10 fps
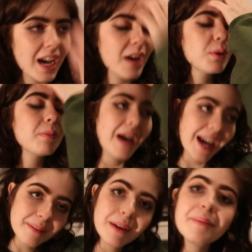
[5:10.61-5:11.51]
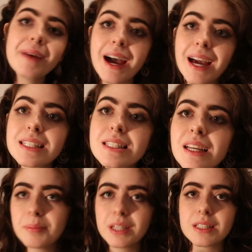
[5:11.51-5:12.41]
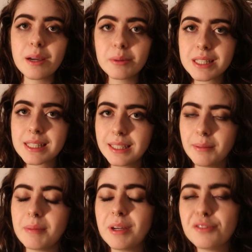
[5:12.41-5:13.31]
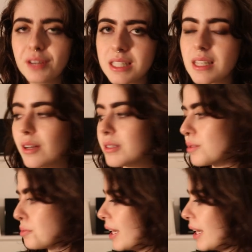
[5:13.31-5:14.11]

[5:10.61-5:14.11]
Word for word: I will pack my bags because I will sleep at my friend's house as